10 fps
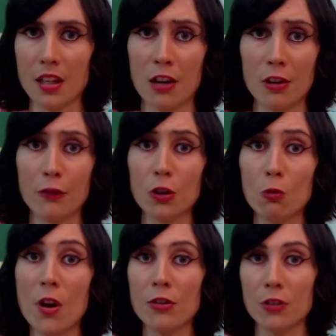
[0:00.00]
Now, if
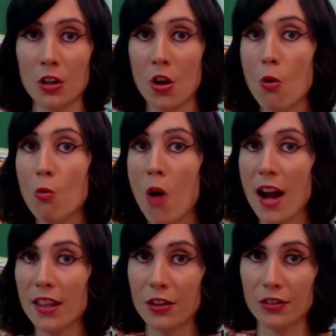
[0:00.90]
you're wondering
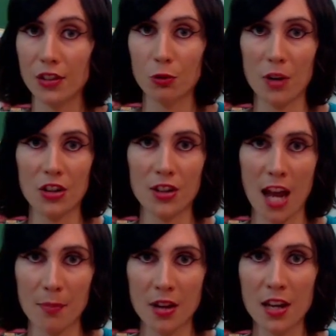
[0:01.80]
why there's this wage
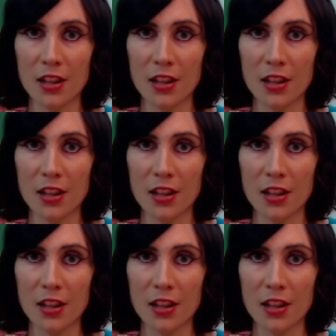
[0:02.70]
gap,